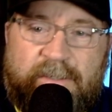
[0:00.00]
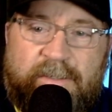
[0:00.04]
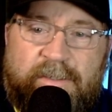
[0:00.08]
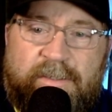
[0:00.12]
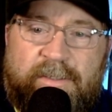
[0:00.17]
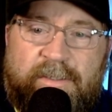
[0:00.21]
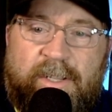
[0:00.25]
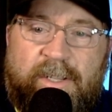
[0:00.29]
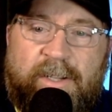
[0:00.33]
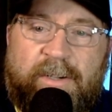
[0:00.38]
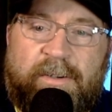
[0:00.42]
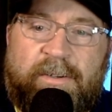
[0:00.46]

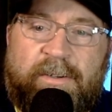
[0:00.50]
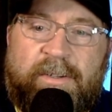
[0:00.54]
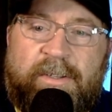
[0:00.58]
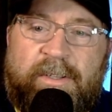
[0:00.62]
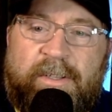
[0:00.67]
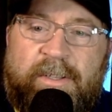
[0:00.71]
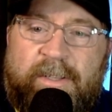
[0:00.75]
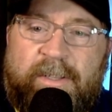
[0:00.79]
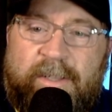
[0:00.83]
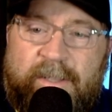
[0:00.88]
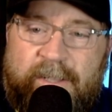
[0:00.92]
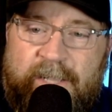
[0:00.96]
So,
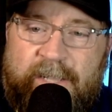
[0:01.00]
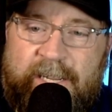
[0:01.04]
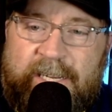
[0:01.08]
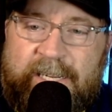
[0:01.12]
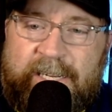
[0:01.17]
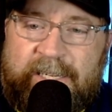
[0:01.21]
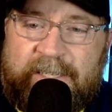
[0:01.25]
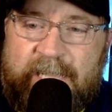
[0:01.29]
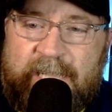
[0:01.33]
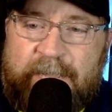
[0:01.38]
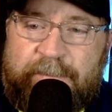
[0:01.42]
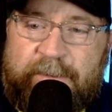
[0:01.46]

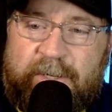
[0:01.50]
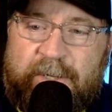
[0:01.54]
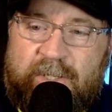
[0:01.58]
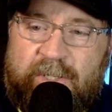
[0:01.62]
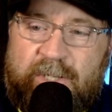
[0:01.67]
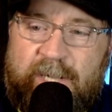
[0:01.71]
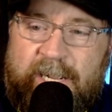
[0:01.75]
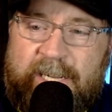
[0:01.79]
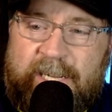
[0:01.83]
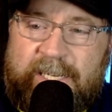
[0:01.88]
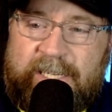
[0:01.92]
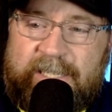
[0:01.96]
anytime you're
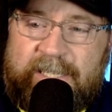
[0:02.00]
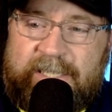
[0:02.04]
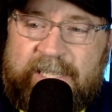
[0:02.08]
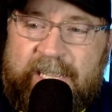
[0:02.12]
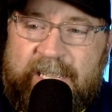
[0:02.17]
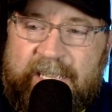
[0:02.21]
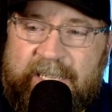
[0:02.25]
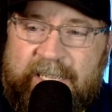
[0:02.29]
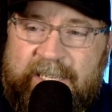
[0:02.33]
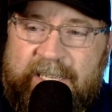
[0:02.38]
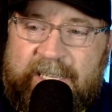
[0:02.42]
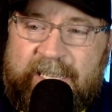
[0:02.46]
trying to
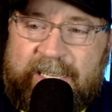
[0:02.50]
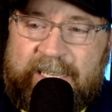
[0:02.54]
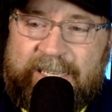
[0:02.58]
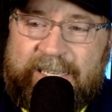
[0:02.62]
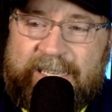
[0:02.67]
take